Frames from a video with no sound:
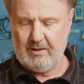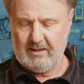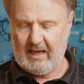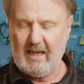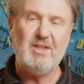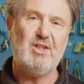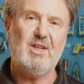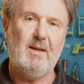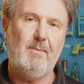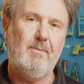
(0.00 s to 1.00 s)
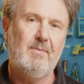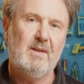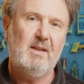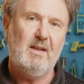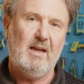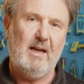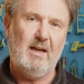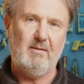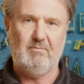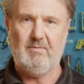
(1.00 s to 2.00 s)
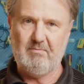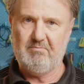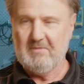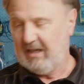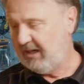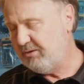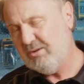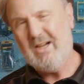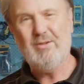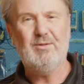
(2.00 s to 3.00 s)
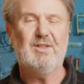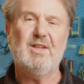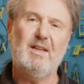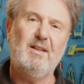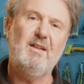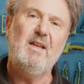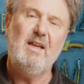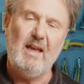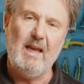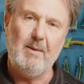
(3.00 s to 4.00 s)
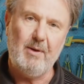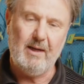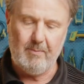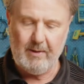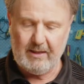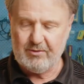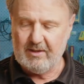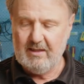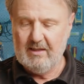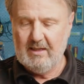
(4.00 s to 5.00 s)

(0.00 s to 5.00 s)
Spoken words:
an AGM 100, 110 amp hour battery.